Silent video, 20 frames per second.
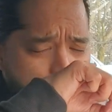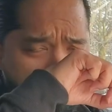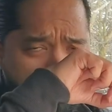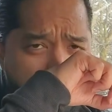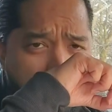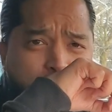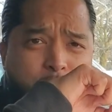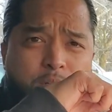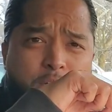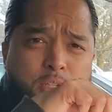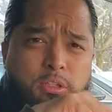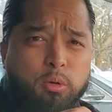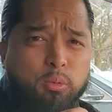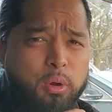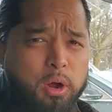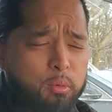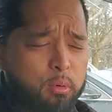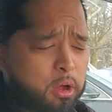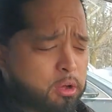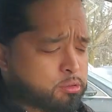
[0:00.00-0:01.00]
The dry, you need the
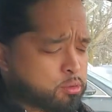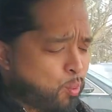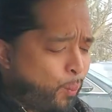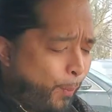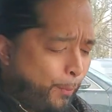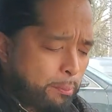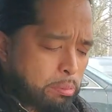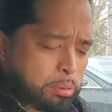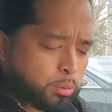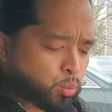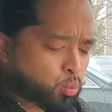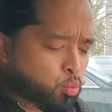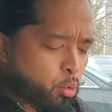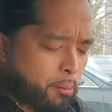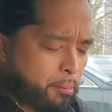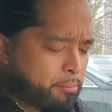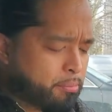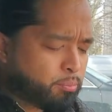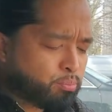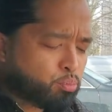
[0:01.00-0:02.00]
white rice.
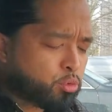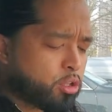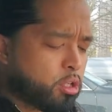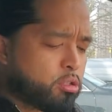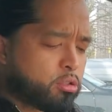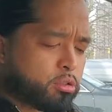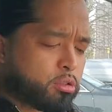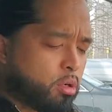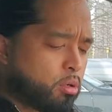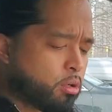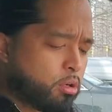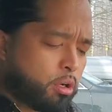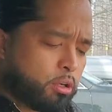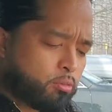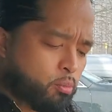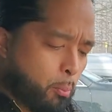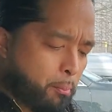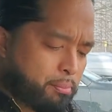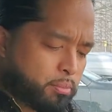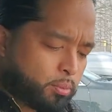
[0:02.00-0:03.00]
Tastes so
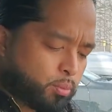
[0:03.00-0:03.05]
good.